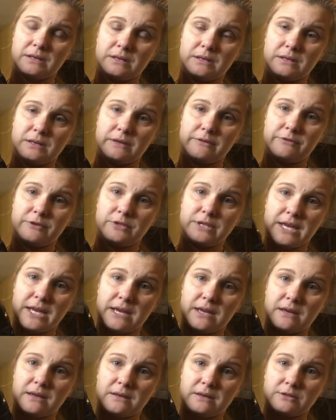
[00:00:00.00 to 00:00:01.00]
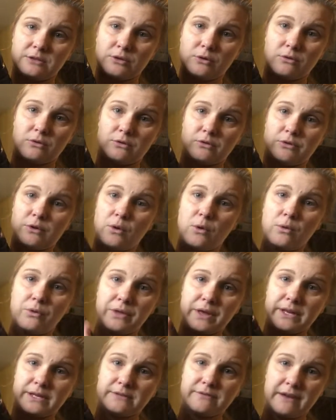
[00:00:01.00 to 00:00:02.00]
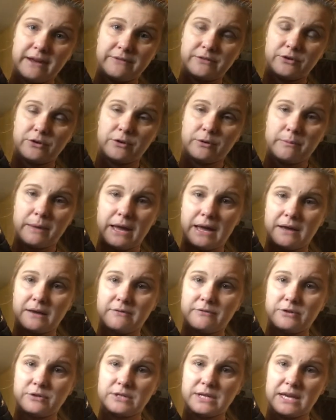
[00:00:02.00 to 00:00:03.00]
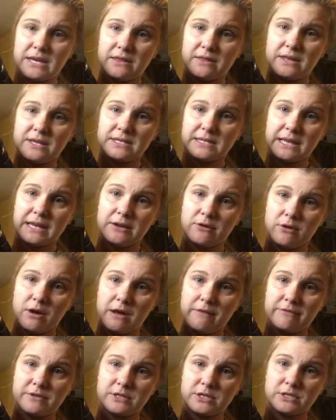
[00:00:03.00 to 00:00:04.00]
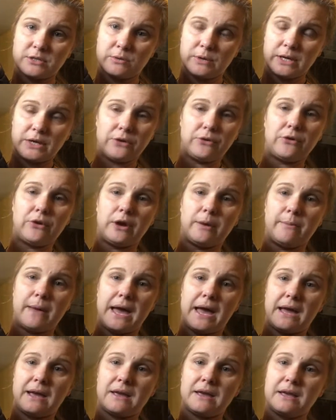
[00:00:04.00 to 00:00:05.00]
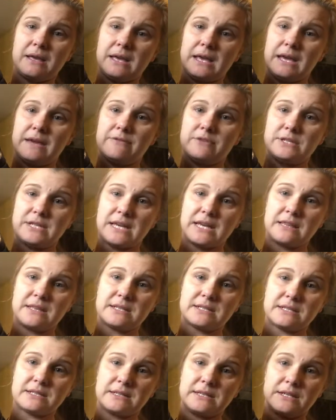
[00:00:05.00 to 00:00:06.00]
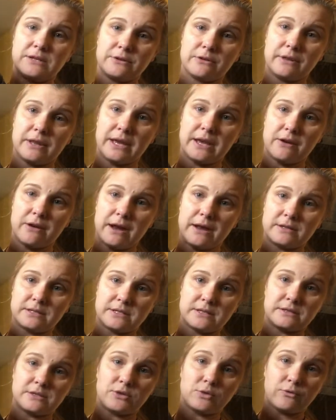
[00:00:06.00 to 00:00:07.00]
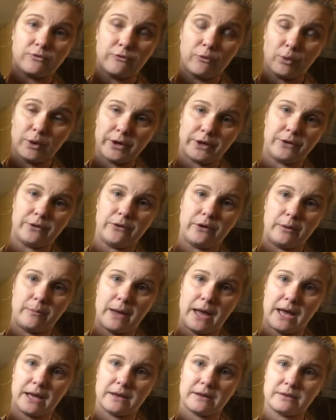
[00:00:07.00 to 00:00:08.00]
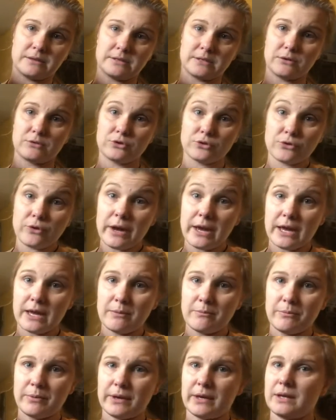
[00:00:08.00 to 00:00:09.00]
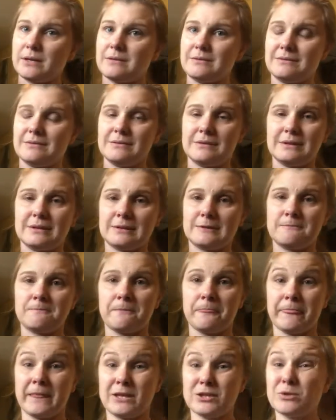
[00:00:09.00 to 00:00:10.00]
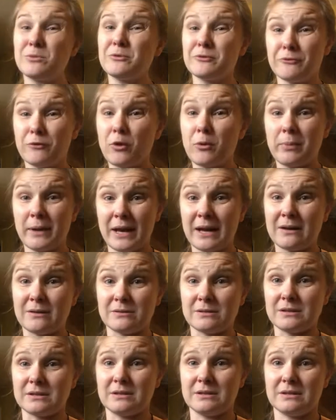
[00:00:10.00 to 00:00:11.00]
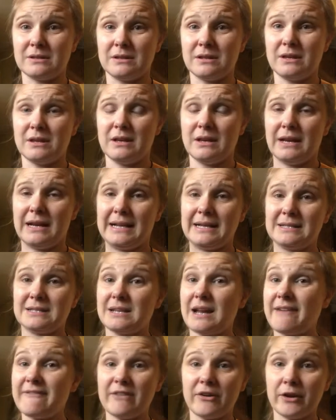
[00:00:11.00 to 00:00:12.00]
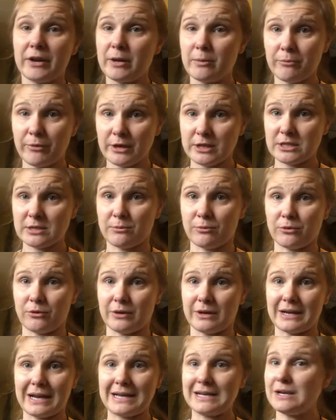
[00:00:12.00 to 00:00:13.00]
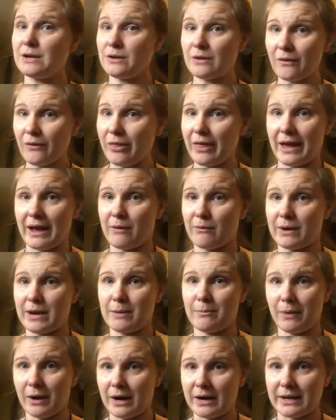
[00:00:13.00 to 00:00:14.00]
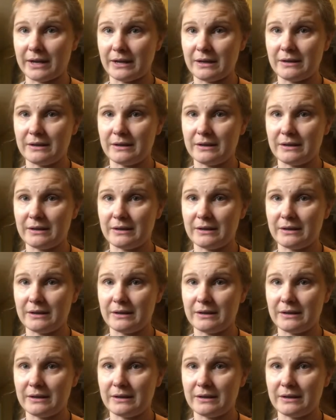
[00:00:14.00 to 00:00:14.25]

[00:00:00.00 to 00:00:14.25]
If you take, so the whole thing's 5-degree bag. If you take this layer off, it's a 20-degree bag. If you take this inner layer out, it's a 40-degree bag. So it's great, but it's almost 4 pounds. And it's not very compressible, and I didn't know that when I bought it.